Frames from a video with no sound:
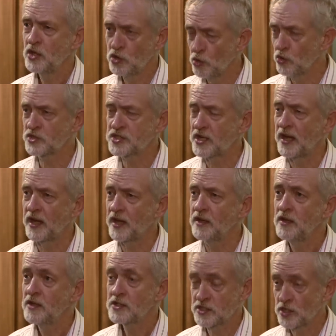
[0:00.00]
You're saying
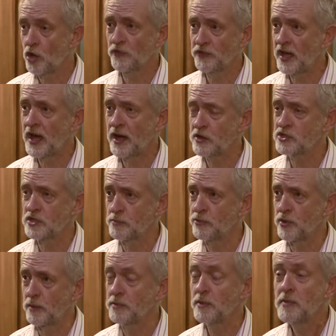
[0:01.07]
solve the housing
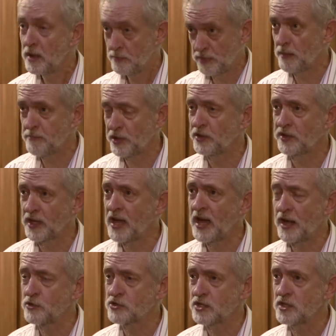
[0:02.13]
problem by building
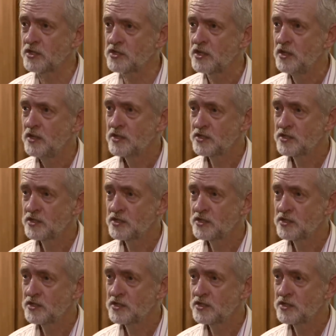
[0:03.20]
houses,